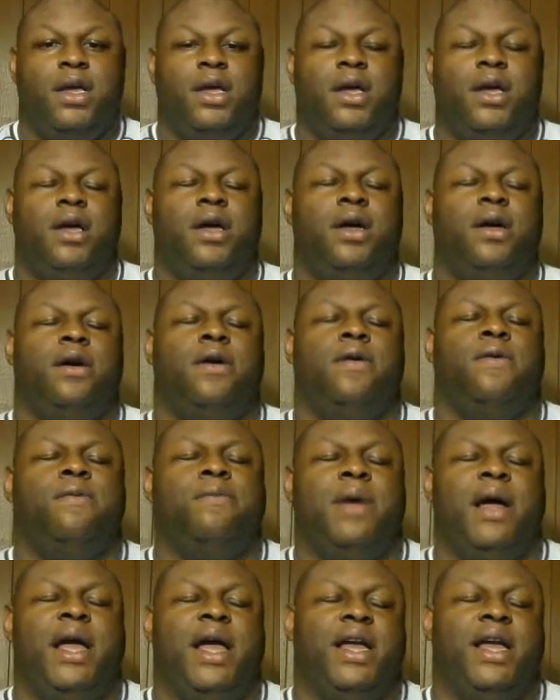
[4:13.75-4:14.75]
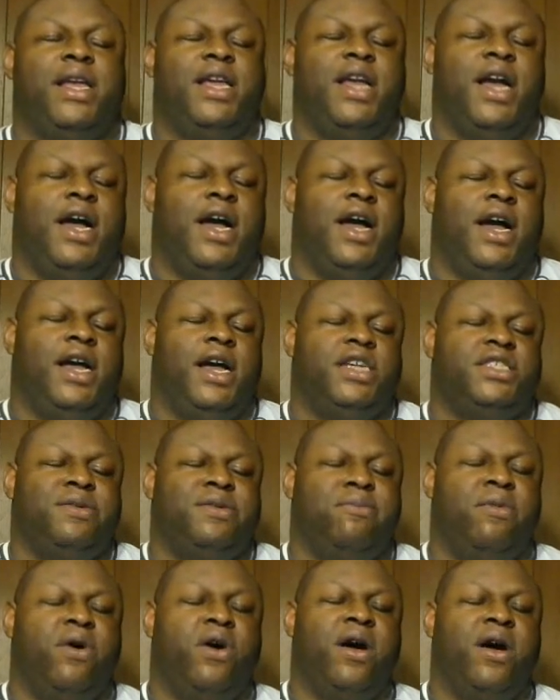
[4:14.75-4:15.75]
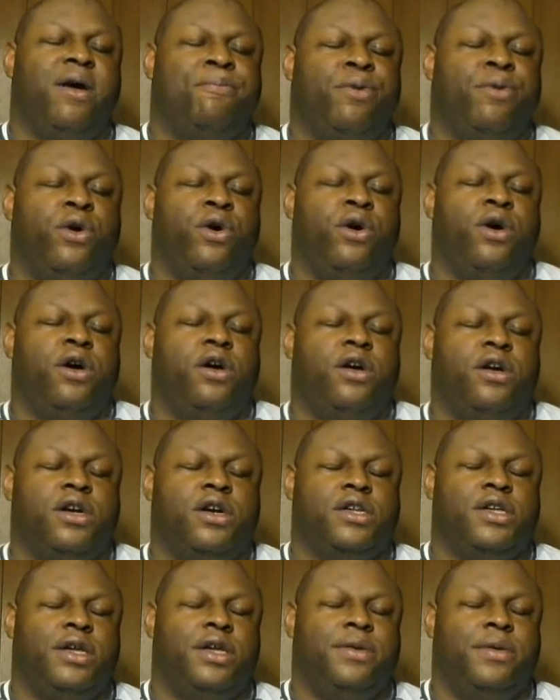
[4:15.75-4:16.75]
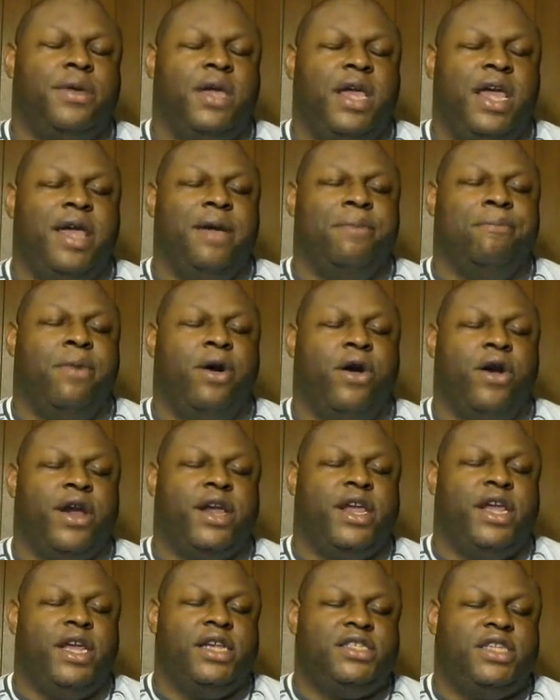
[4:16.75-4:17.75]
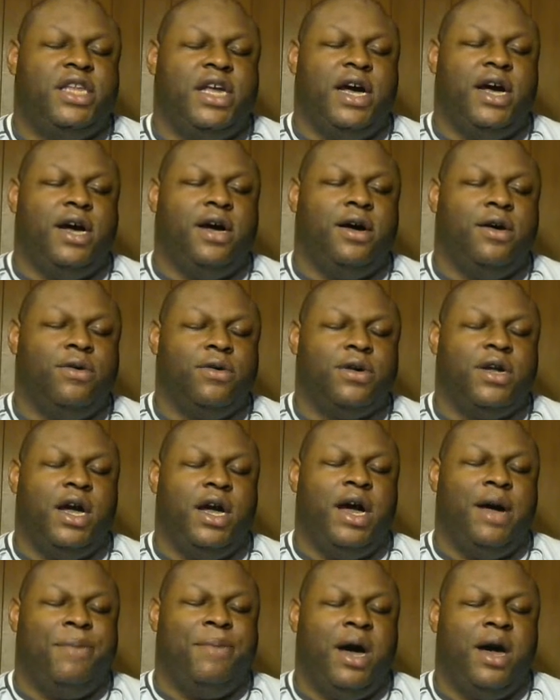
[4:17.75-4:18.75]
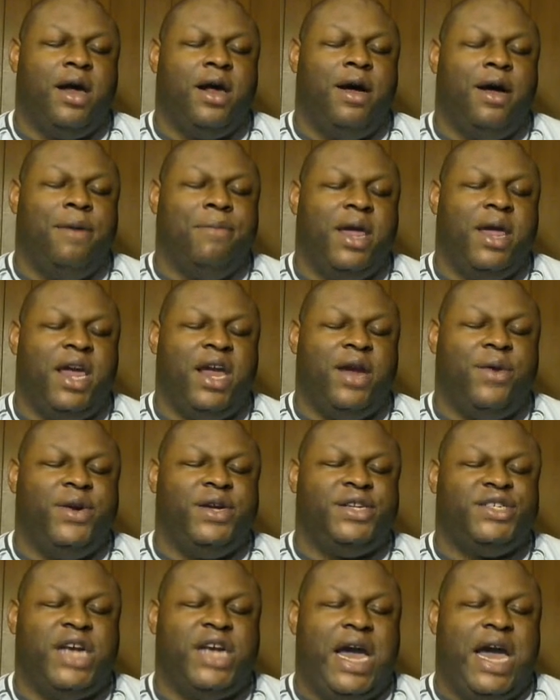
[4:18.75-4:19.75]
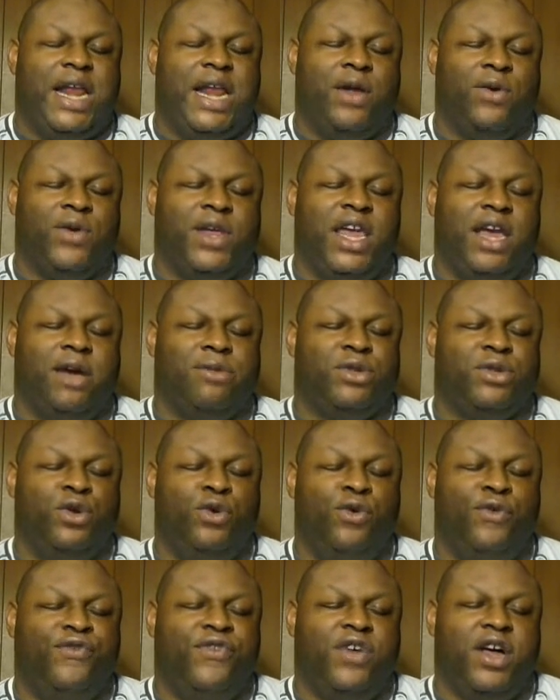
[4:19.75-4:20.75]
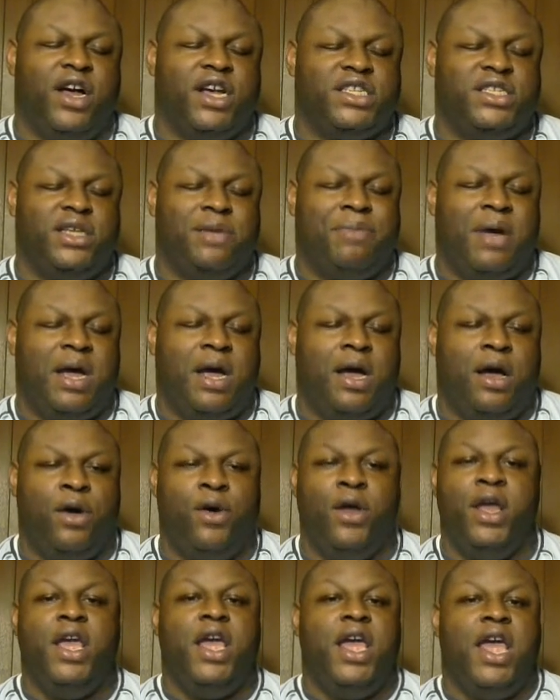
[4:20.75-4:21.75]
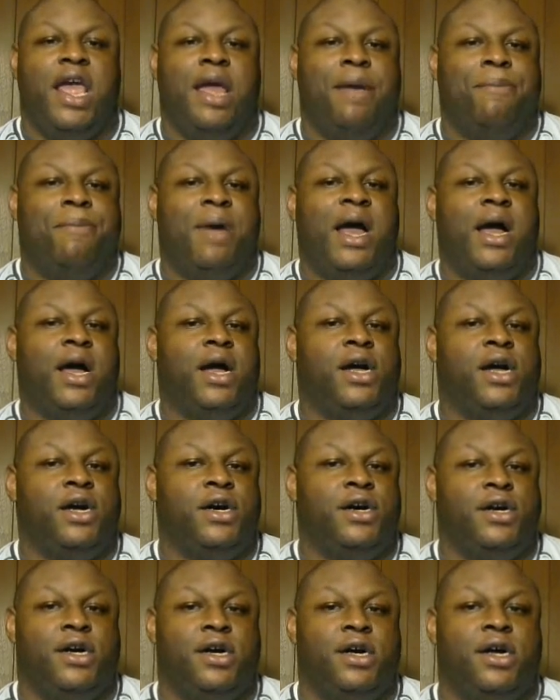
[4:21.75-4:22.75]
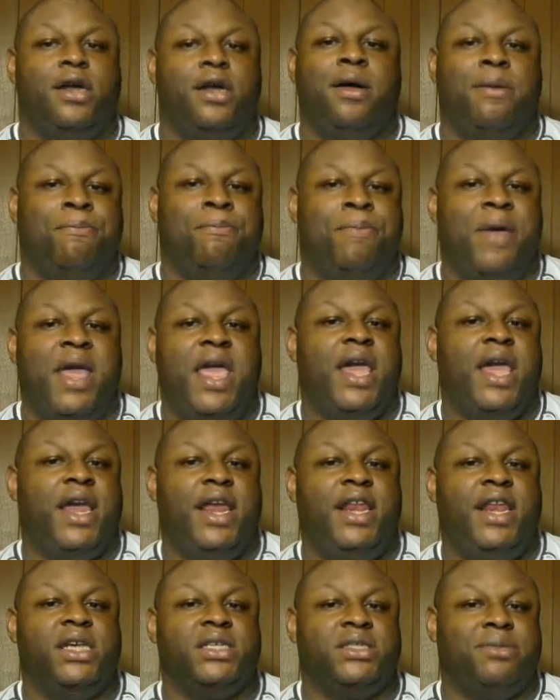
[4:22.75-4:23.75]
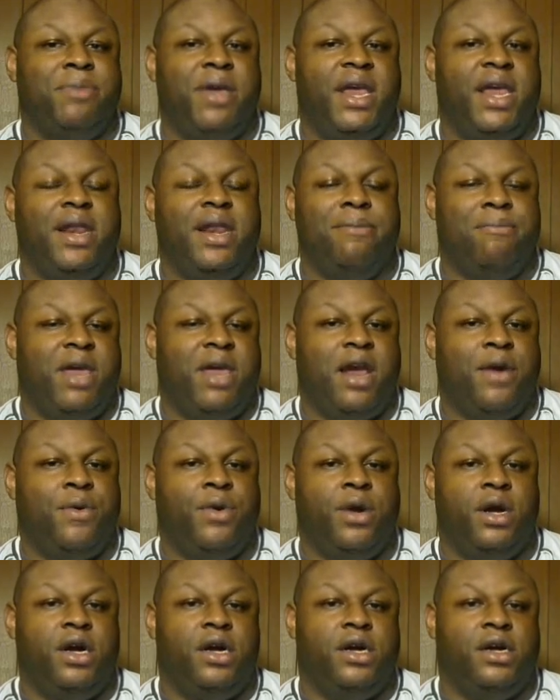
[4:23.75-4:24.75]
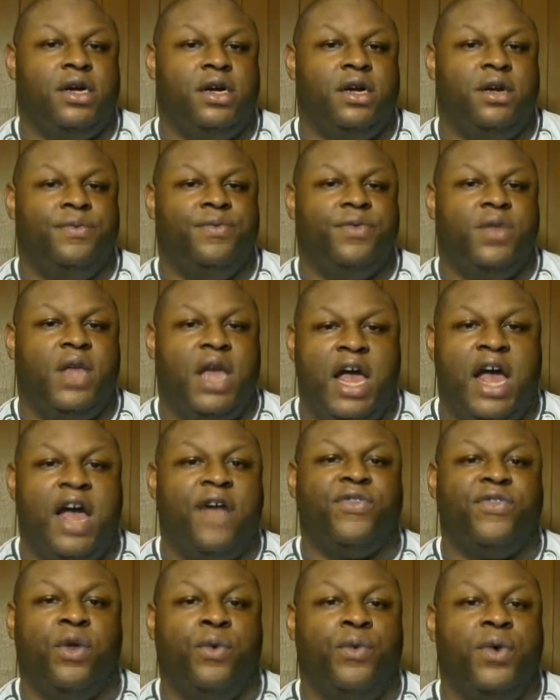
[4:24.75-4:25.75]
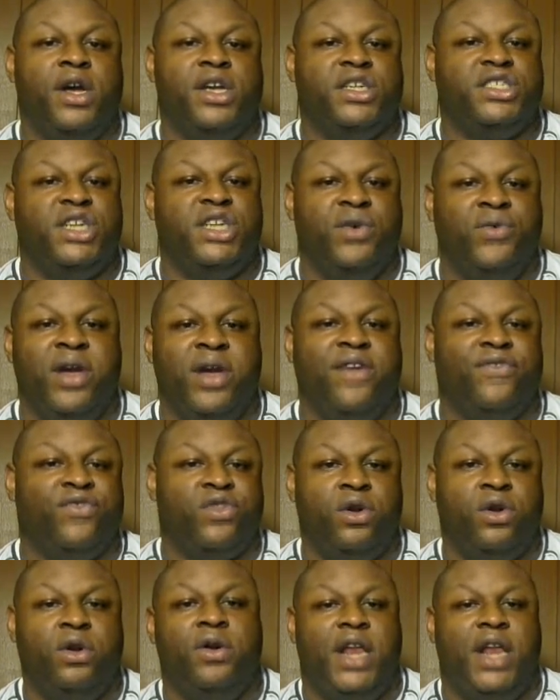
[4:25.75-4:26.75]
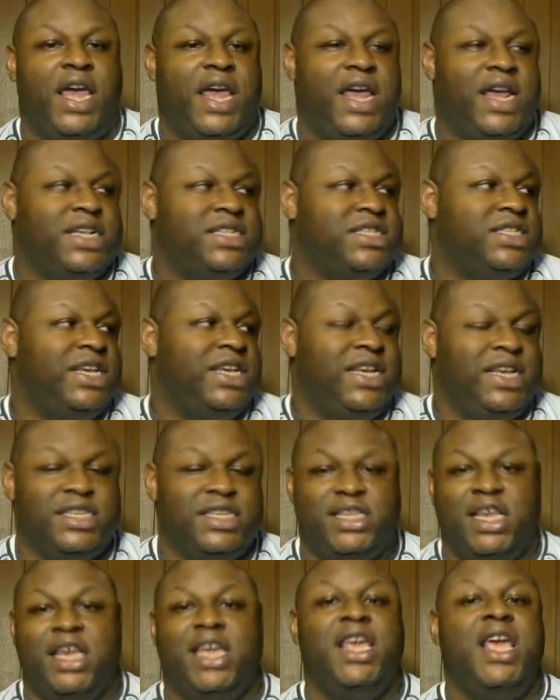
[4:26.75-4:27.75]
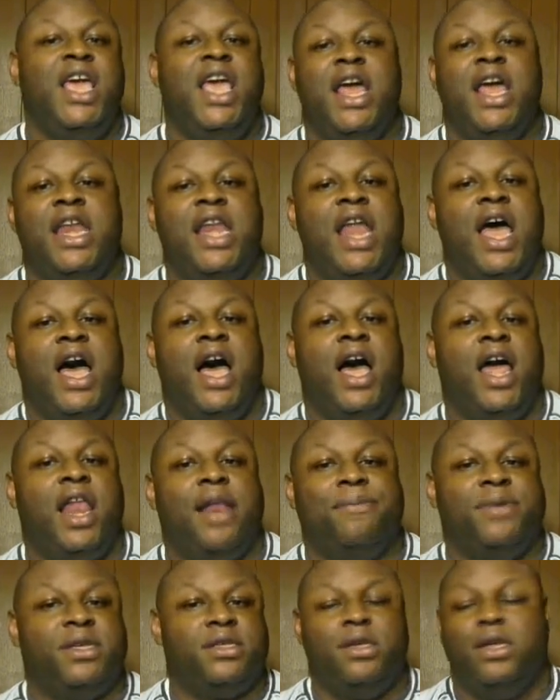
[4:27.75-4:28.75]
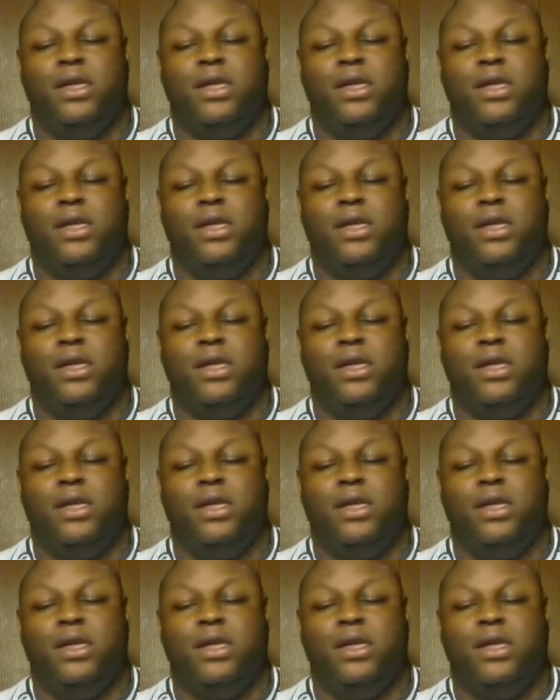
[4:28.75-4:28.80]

Oh my gosh, more Brooke and Marcus talk about a marriage I don't give two fucks about, and about her begging this man to marry her after what she went through last season. Now all of a...